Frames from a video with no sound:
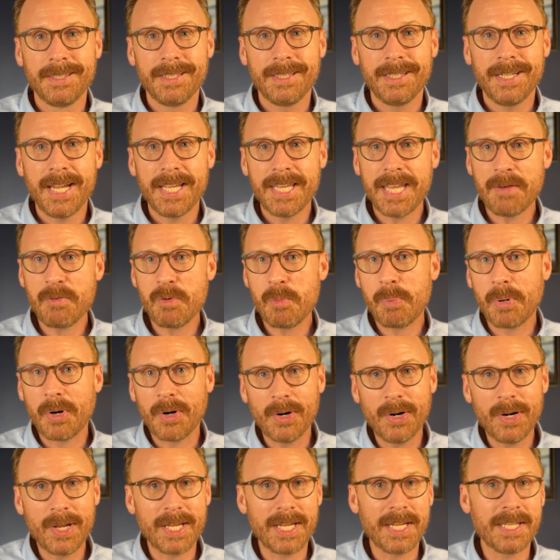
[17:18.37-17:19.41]
And they have a
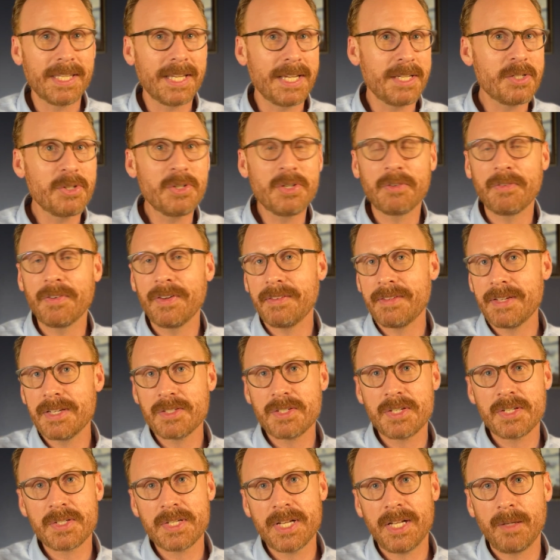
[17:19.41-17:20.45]
party and they do different things
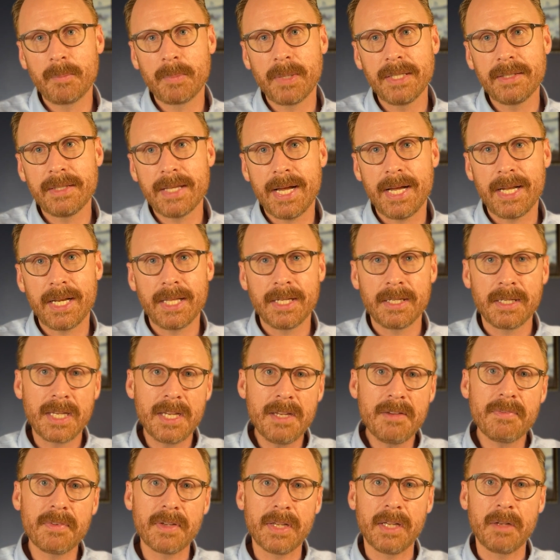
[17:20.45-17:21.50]
to celebrate that. And
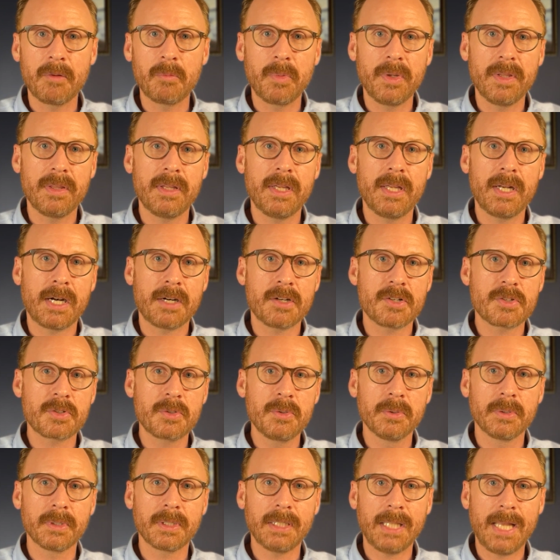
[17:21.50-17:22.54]
even within our
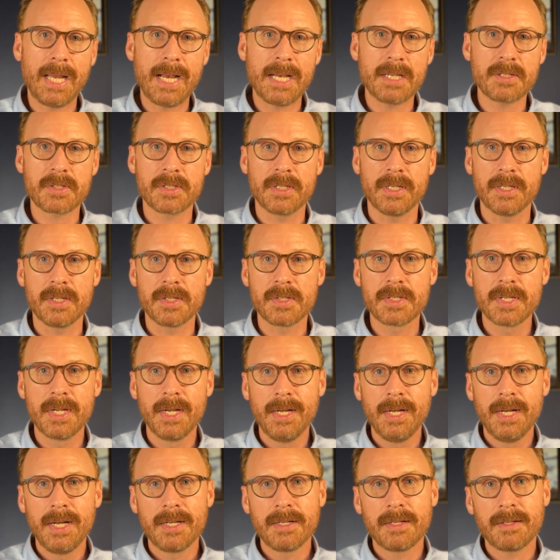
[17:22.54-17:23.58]
school classes,
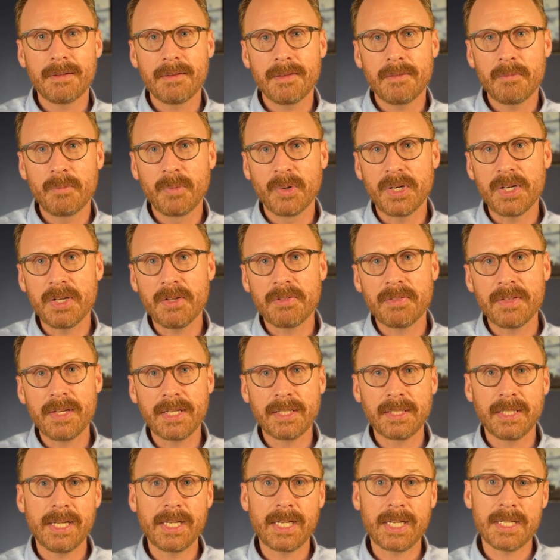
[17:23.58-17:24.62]
where you think
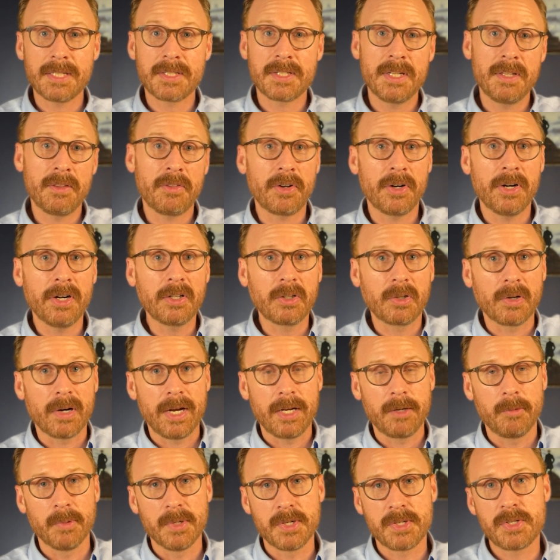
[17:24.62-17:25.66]
like it's in 3rd grade
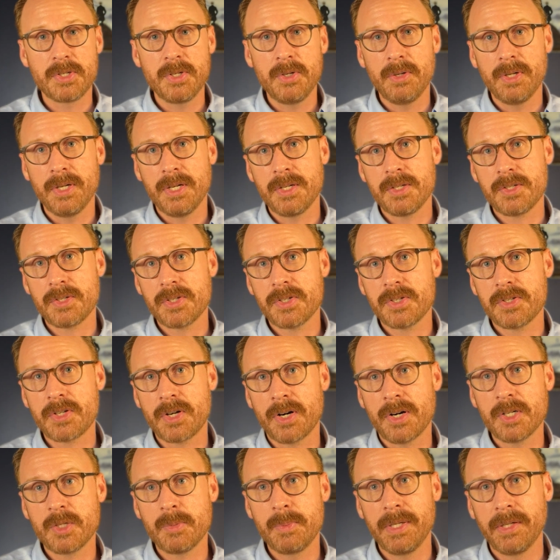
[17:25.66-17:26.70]
where students
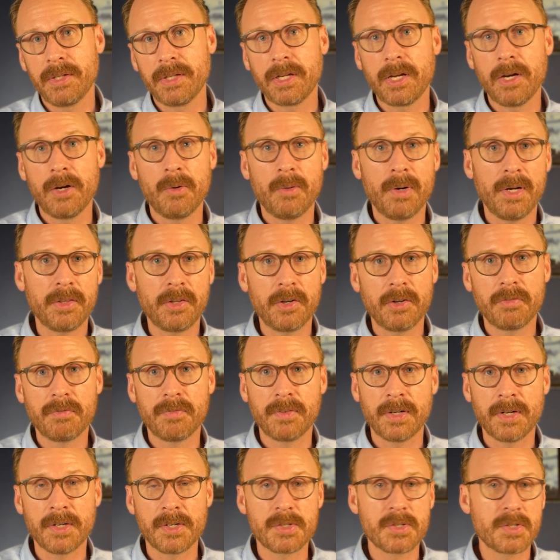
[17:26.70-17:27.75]
start to be able to go on their
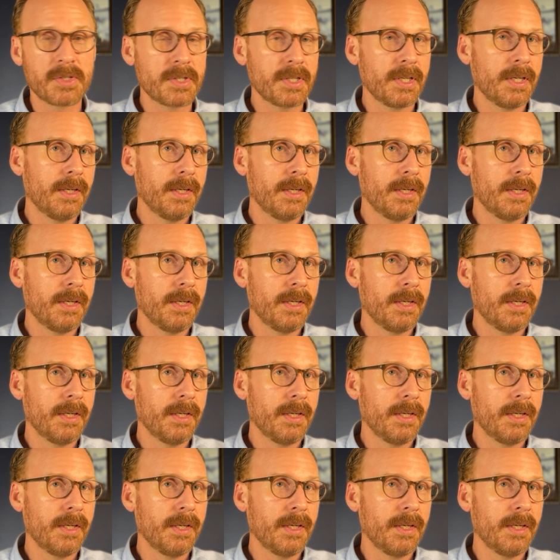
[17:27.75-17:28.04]
first,